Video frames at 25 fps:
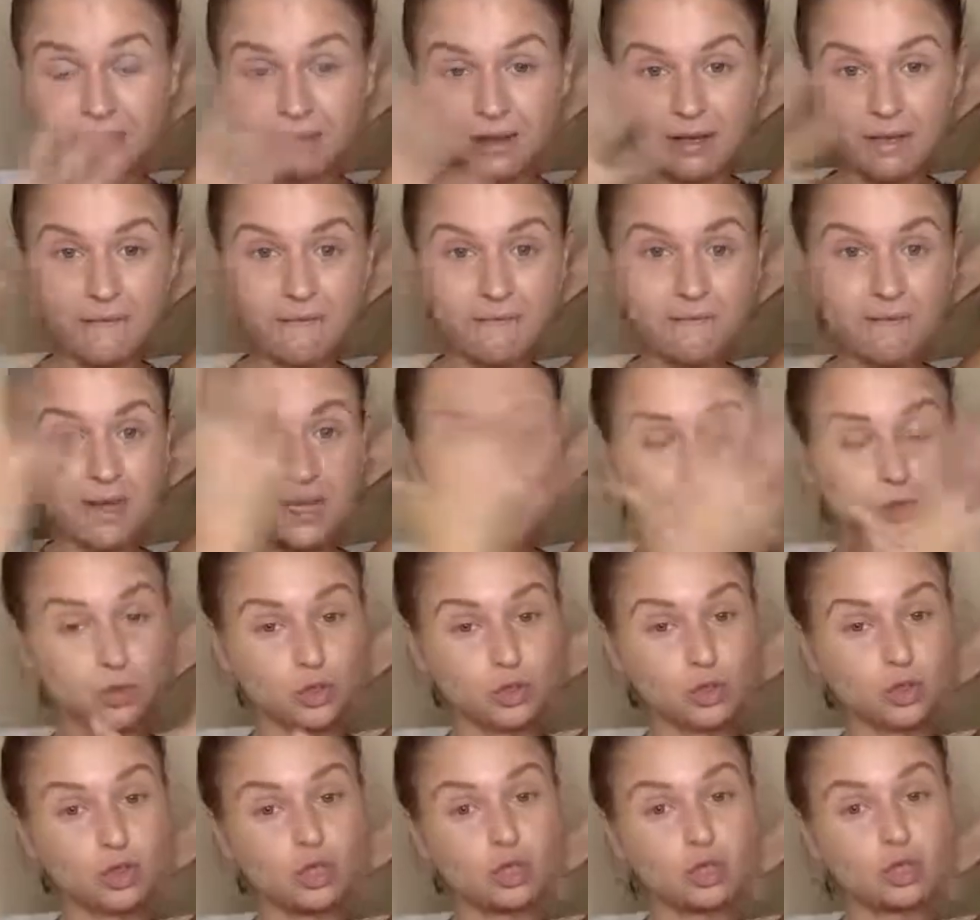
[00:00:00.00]
My face
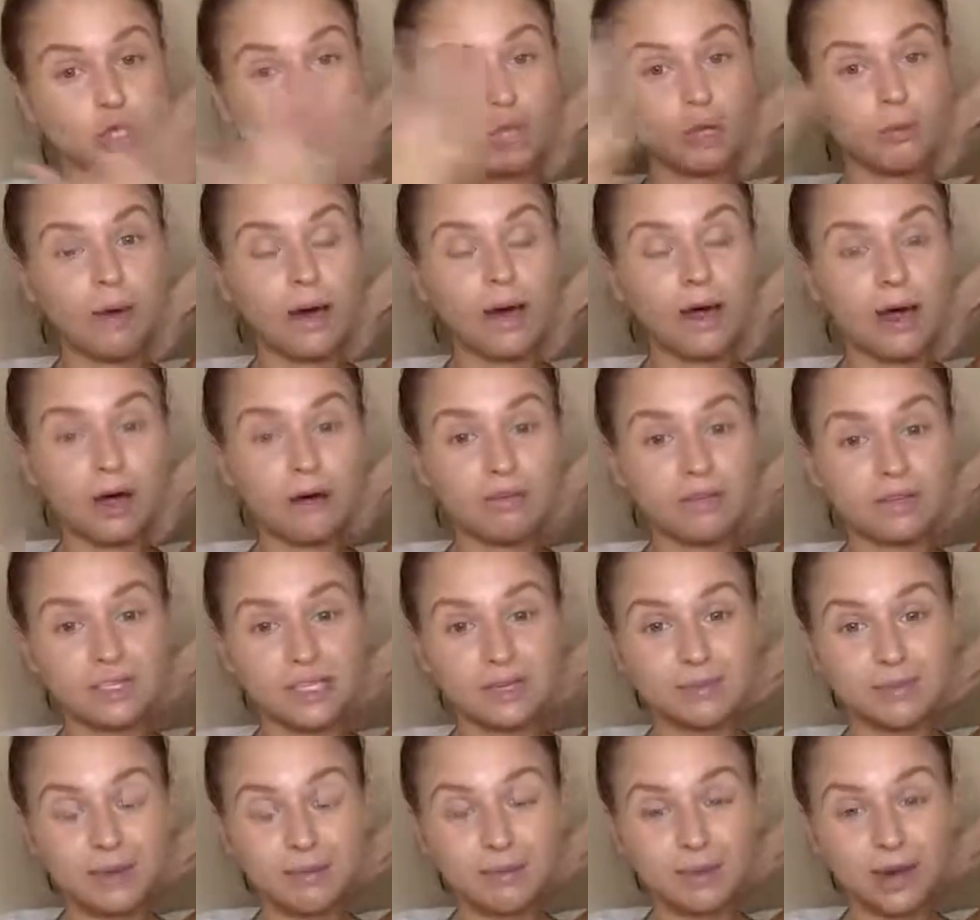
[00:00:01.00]
was so bad.
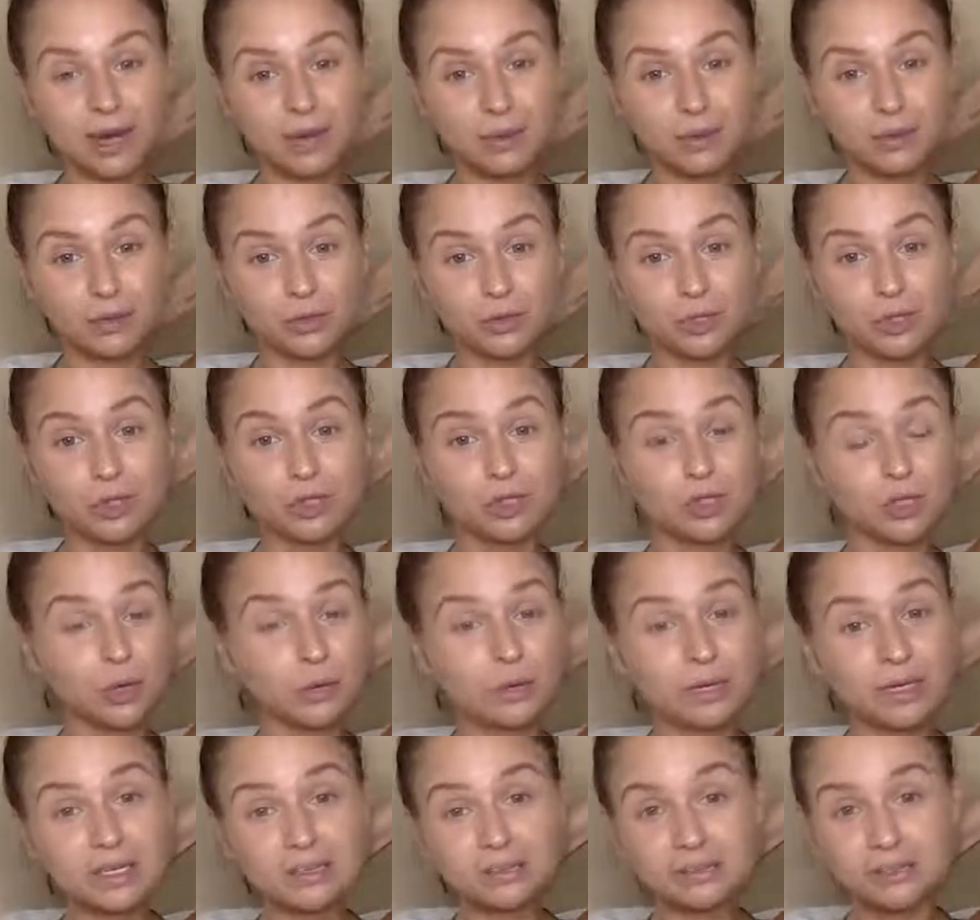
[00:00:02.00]
Obviously, my body went through so
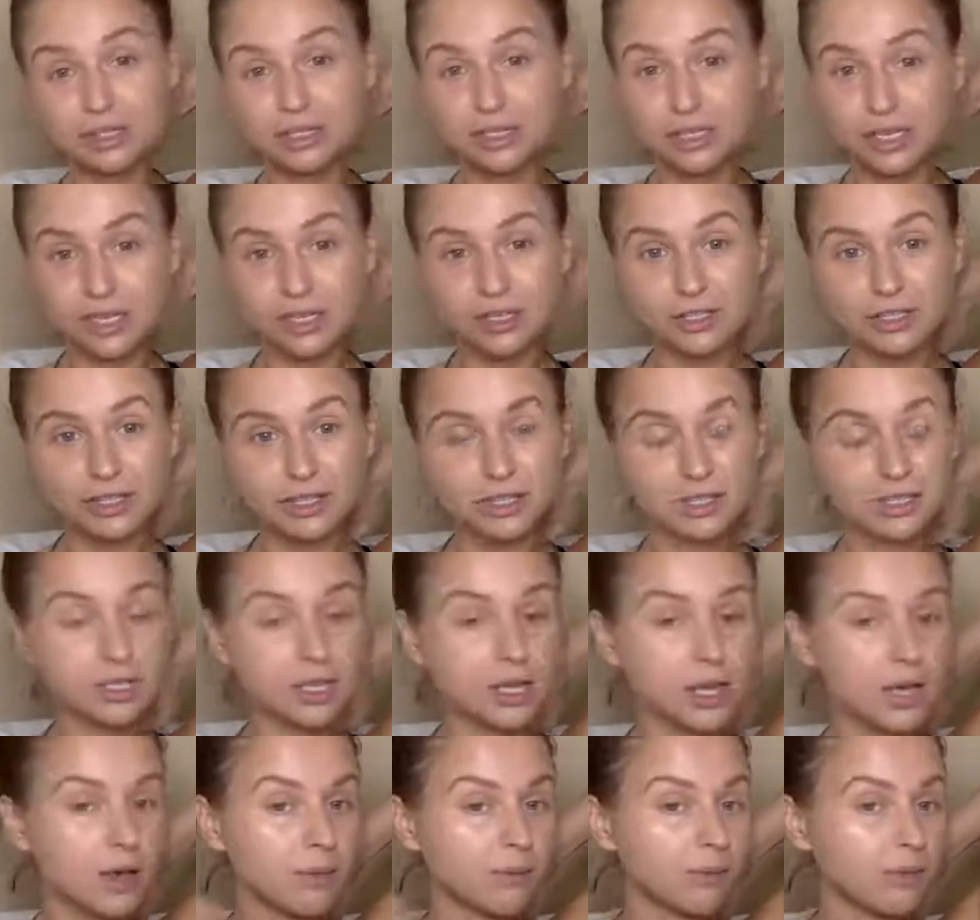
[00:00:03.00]
many different changes,
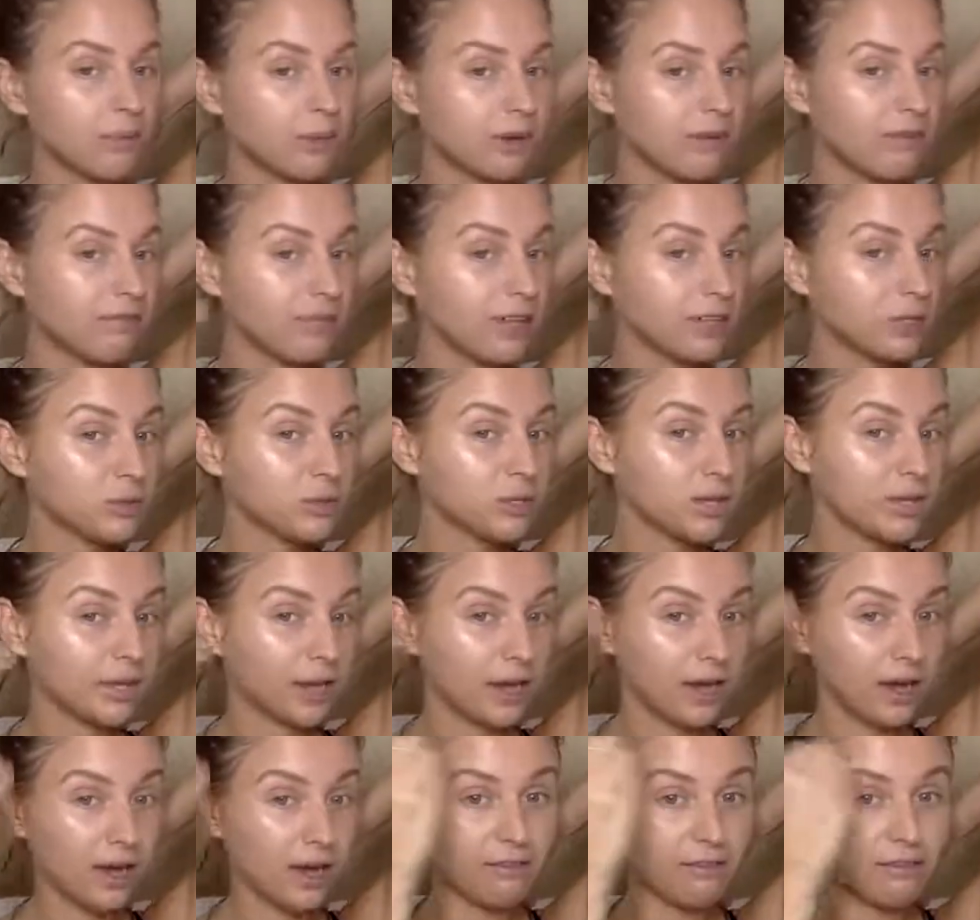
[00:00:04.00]
but my face was like
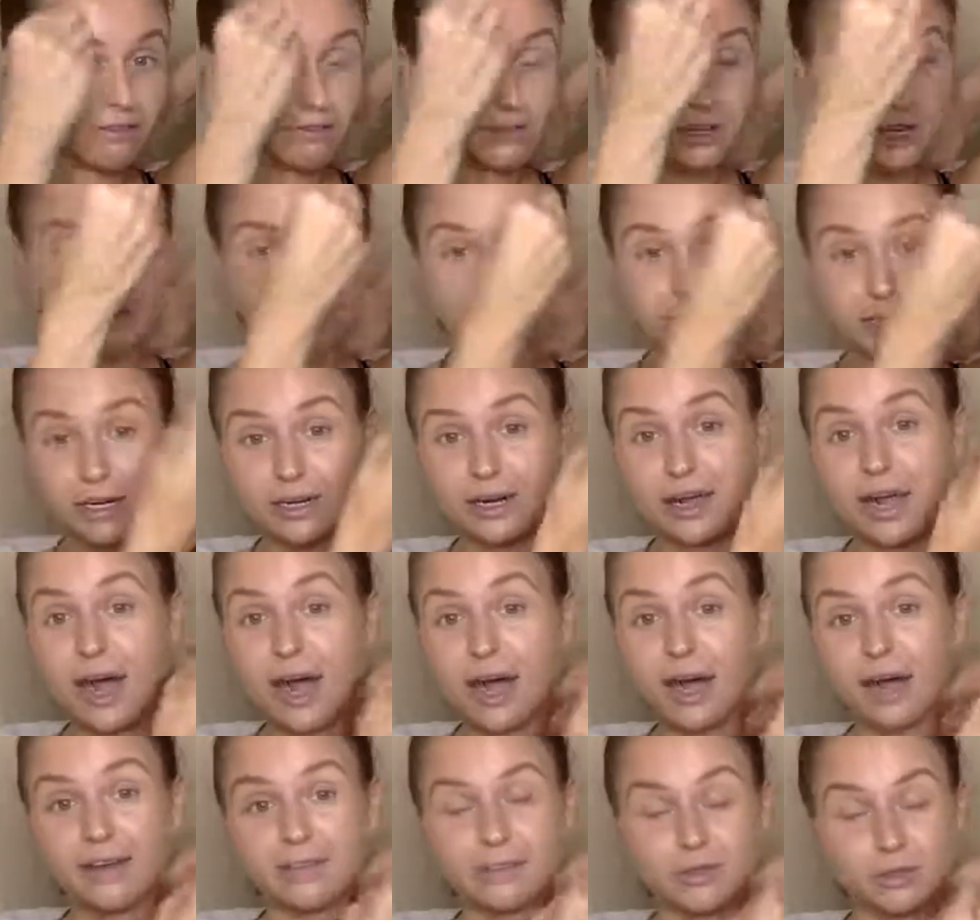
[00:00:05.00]
covered in
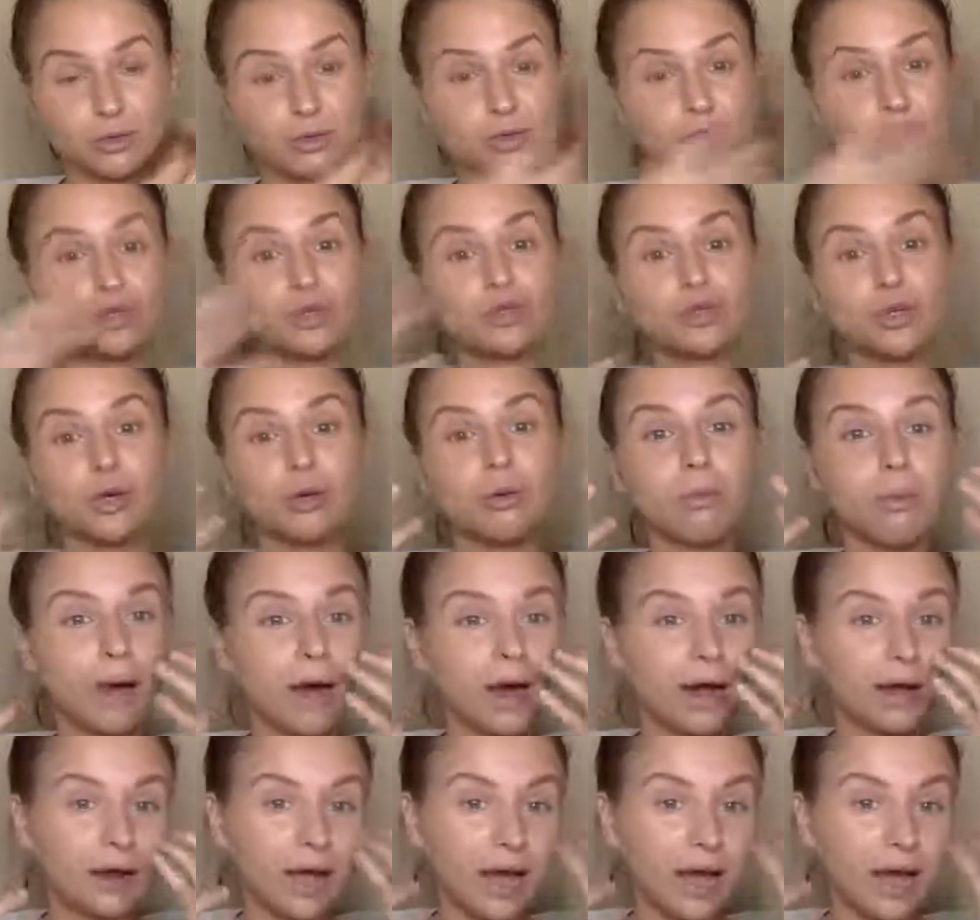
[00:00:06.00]
hives. It was so bad.